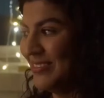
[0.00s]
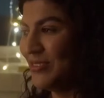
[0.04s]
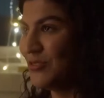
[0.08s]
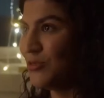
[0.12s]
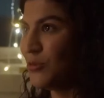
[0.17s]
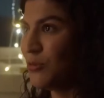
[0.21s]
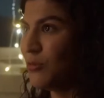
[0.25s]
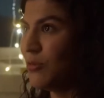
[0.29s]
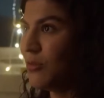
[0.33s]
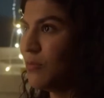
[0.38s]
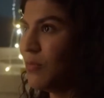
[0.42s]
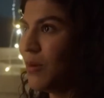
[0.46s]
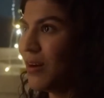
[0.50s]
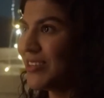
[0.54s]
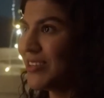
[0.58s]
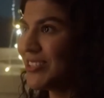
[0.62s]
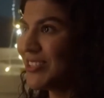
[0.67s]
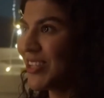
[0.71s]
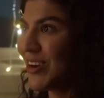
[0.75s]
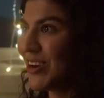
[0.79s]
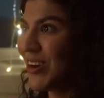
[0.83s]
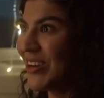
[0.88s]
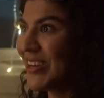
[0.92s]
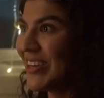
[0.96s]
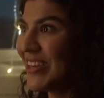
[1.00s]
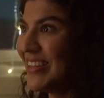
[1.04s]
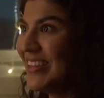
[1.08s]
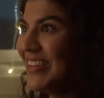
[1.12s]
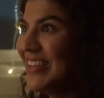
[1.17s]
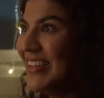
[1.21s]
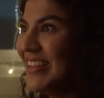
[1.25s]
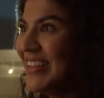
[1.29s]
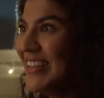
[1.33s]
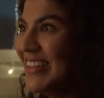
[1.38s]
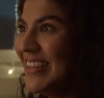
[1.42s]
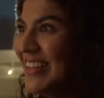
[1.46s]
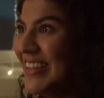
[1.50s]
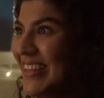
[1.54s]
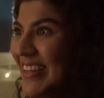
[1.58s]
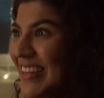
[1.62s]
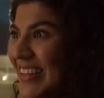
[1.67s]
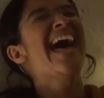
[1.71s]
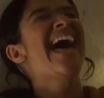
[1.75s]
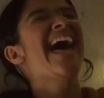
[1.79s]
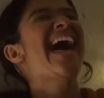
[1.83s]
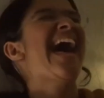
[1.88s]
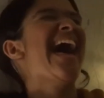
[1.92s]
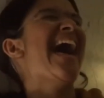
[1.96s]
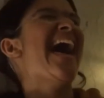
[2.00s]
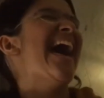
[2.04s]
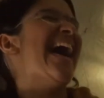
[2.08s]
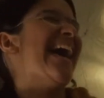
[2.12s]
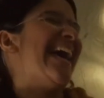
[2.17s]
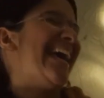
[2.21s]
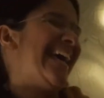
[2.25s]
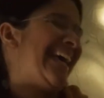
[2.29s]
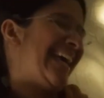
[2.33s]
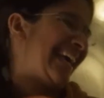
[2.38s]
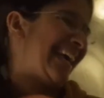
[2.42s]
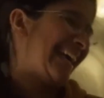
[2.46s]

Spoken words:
the beginning of this show, they are really, really good